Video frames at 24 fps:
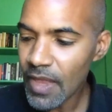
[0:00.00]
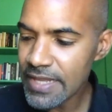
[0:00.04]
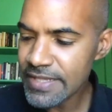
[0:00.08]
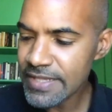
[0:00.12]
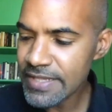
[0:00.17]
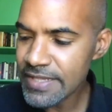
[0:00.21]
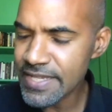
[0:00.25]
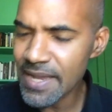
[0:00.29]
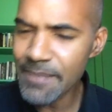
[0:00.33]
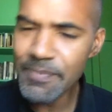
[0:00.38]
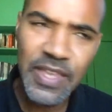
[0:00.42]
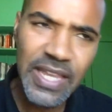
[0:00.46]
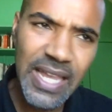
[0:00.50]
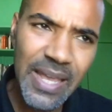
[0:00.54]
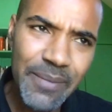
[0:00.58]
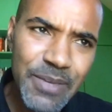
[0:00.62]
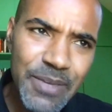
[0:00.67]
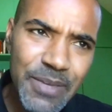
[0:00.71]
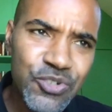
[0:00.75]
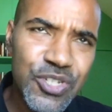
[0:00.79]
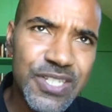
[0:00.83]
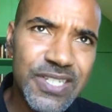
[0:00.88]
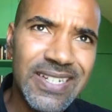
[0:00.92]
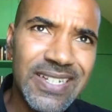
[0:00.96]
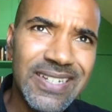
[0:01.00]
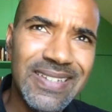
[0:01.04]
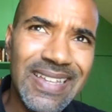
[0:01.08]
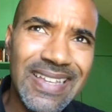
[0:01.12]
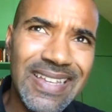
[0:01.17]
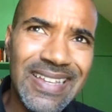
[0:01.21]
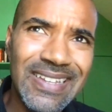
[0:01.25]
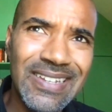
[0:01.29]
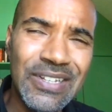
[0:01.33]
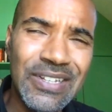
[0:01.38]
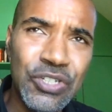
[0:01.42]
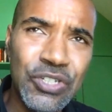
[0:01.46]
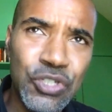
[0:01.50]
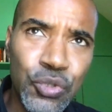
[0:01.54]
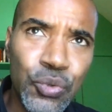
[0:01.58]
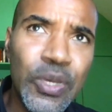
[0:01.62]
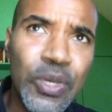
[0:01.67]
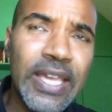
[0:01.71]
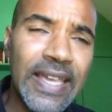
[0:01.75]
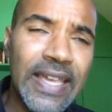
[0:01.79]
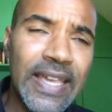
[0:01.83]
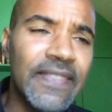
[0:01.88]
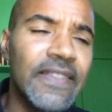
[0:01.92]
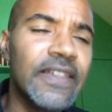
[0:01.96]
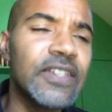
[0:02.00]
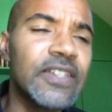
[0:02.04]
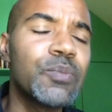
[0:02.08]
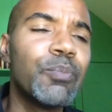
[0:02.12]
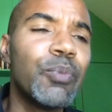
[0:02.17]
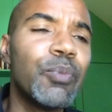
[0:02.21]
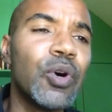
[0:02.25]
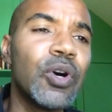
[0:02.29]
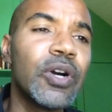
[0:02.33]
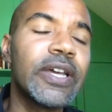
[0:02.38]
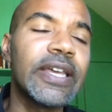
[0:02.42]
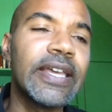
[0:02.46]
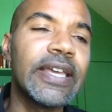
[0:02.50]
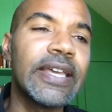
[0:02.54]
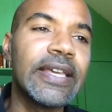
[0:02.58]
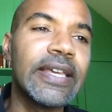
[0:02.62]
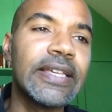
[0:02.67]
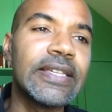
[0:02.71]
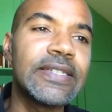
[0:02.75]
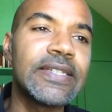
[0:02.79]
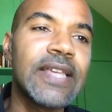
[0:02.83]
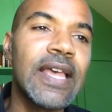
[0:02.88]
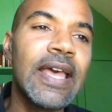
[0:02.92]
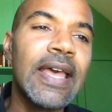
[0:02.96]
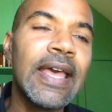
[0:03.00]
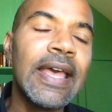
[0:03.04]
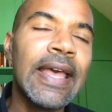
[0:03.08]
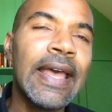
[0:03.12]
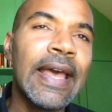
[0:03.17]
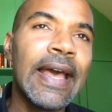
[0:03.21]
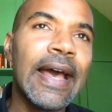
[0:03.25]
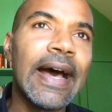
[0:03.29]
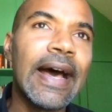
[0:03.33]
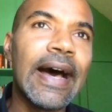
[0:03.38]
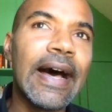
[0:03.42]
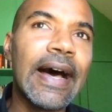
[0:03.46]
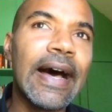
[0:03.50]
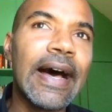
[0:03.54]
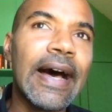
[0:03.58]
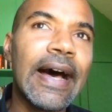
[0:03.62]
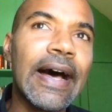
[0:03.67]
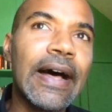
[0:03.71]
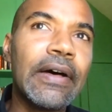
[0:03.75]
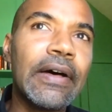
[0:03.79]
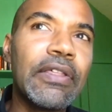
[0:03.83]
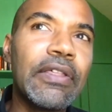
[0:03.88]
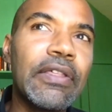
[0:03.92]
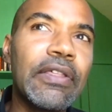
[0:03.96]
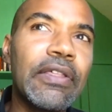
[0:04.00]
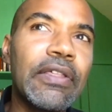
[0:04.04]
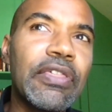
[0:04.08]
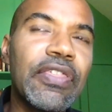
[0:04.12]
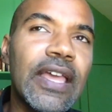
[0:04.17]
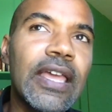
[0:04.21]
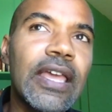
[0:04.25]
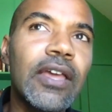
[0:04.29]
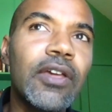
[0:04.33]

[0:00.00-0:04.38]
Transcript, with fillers: something I'm interested in doing in this book is uh,